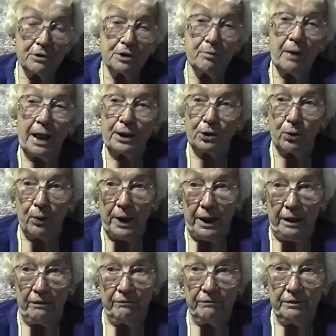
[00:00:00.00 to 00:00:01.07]
about
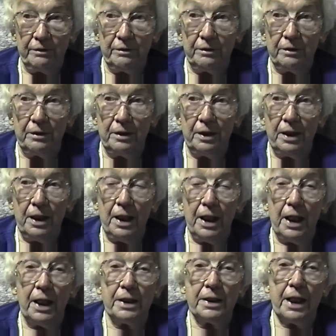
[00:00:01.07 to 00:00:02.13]
12,
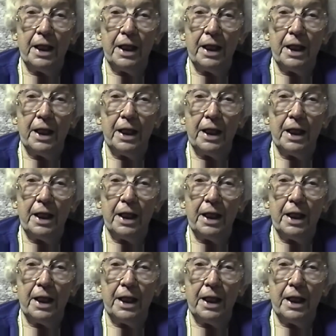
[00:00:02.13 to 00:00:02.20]
and